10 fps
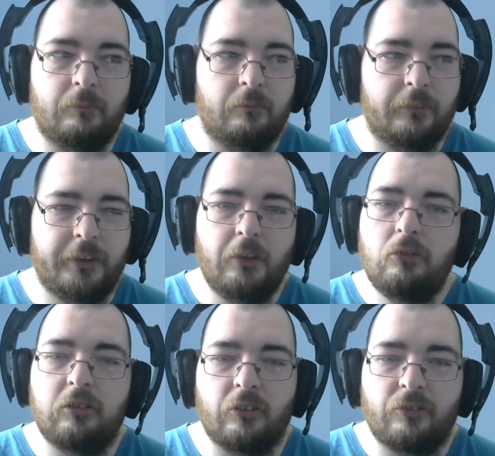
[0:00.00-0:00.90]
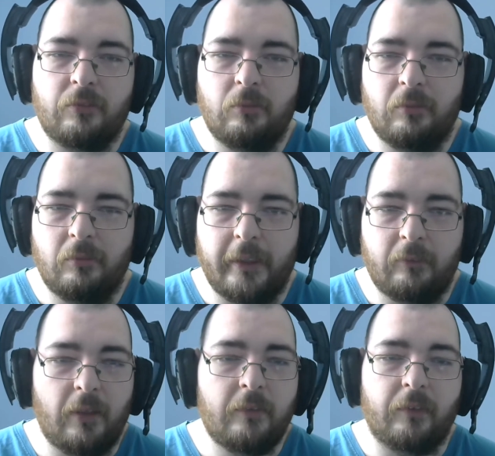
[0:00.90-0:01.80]
useless,
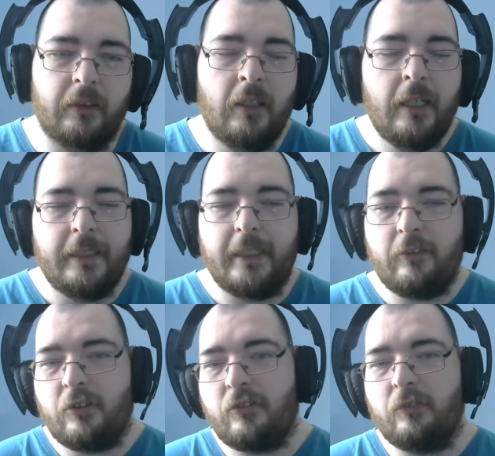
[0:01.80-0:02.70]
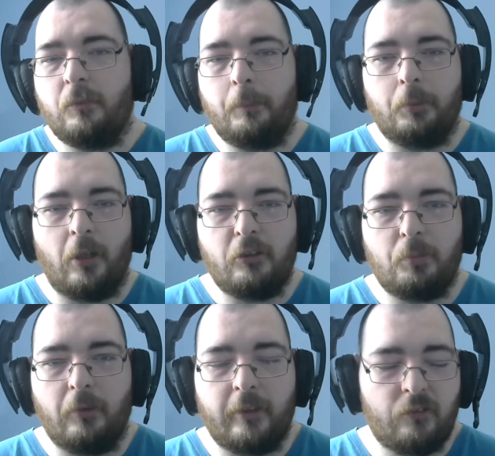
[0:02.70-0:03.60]
irrelevant. Yes, there's different price
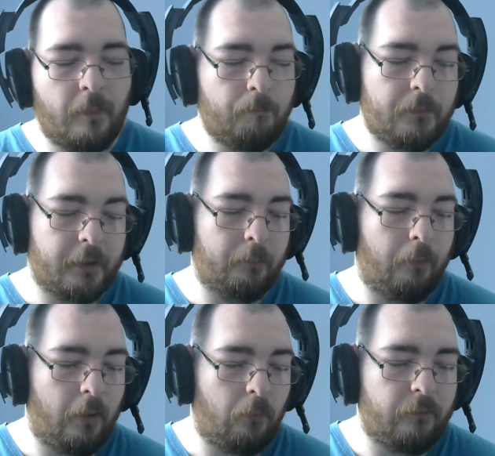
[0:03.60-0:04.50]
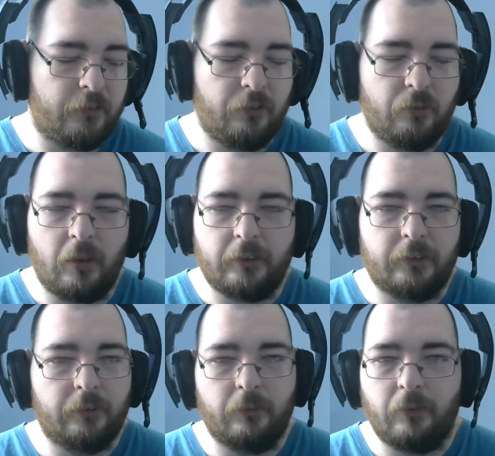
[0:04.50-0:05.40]
points. You can buy one for
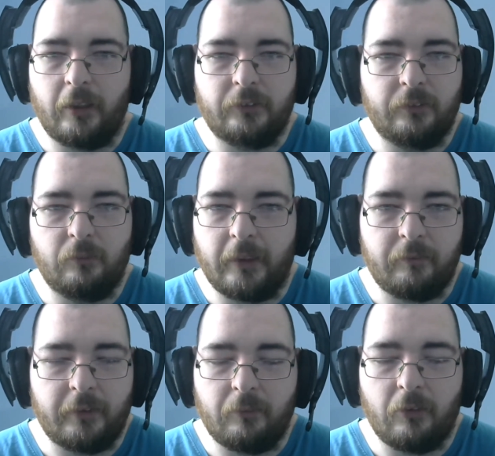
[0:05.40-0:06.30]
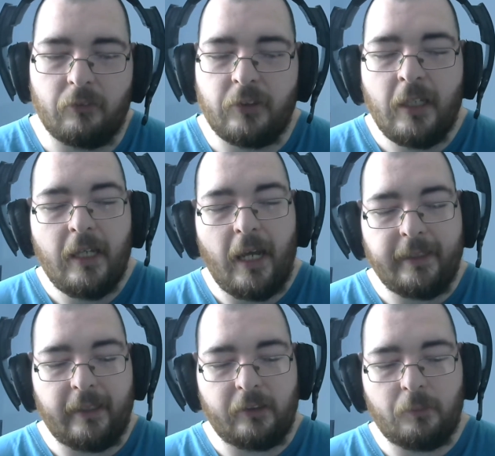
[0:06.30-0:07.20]
200 or 100, whatever it was,
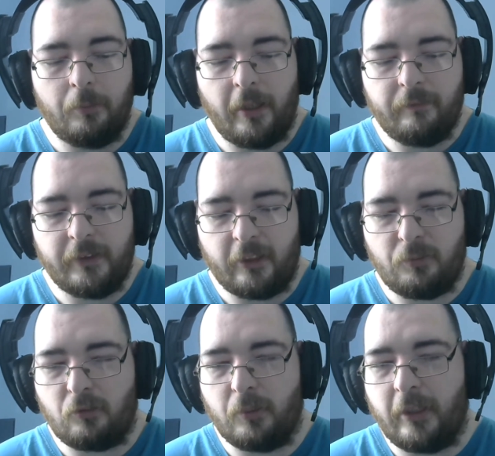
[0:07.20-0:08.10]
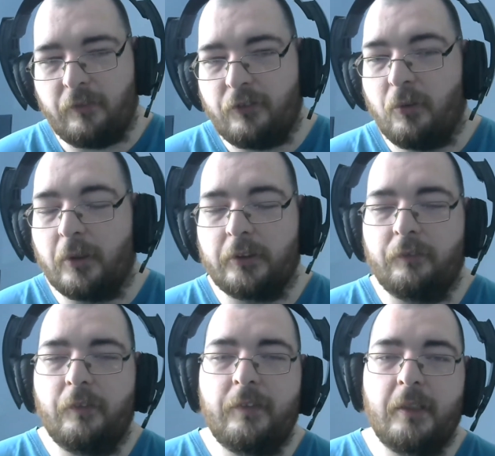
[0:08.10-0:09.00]
and now you can buy the Xbox One S for
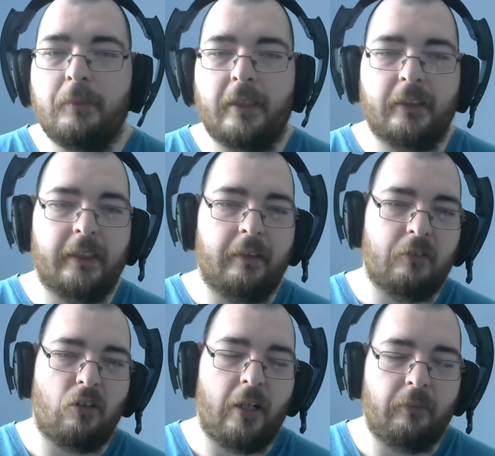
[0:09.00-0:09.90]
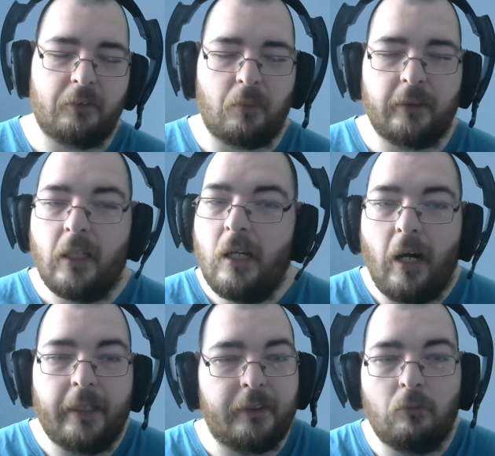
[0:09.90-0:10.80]
250, but then you can get this higher end one.
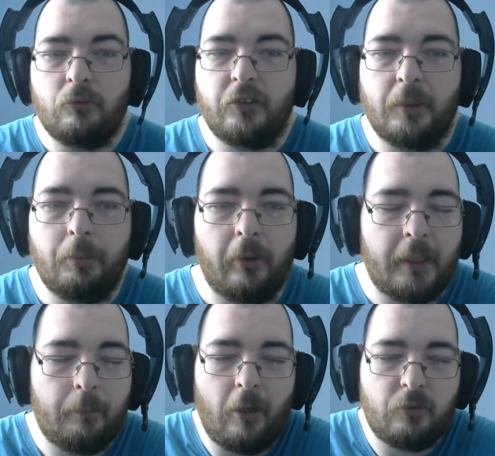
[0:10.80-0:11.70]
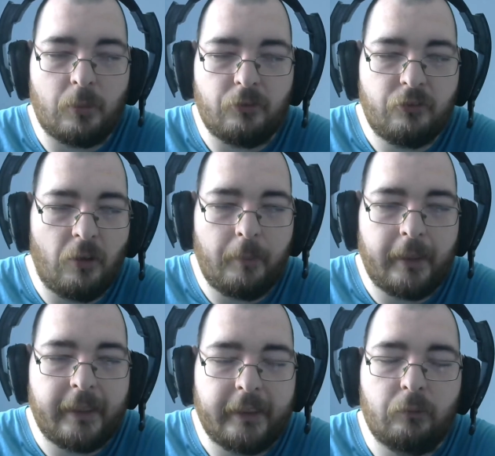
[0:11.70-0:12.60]
I don't see the point. They might as well stop
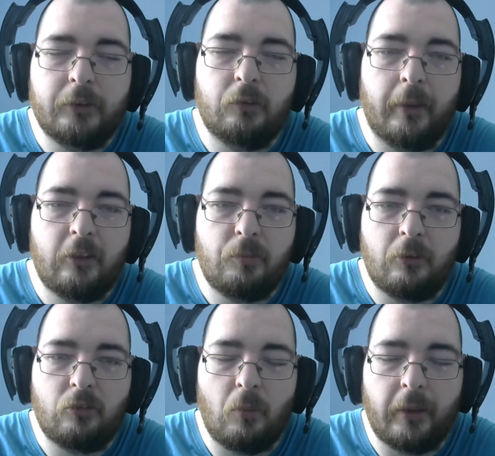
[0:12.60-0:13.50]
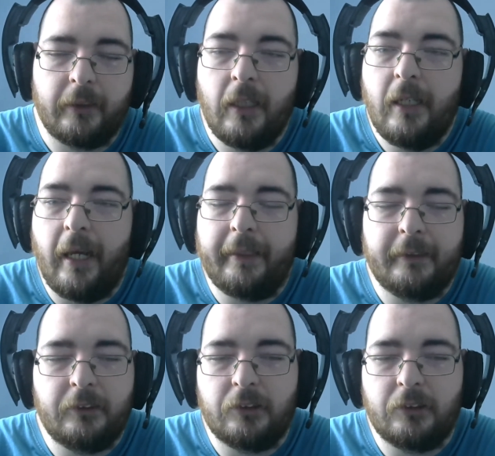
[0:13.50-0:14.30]
making the original Xbox One and then